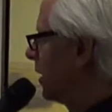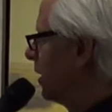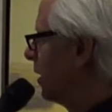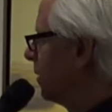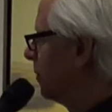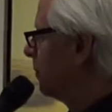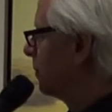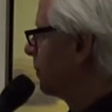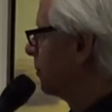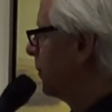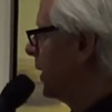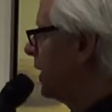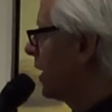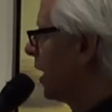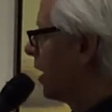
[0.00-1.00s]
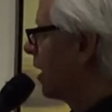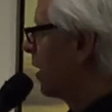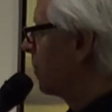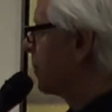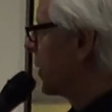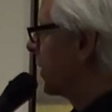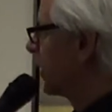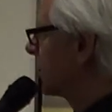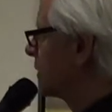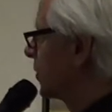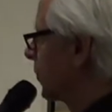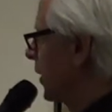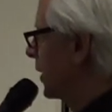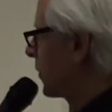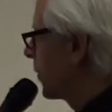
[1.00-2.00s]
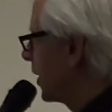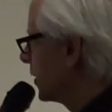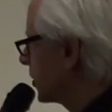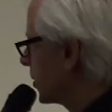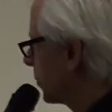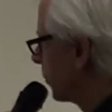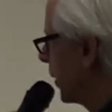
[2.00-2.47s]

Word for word: um, Minnehaha Park is right across the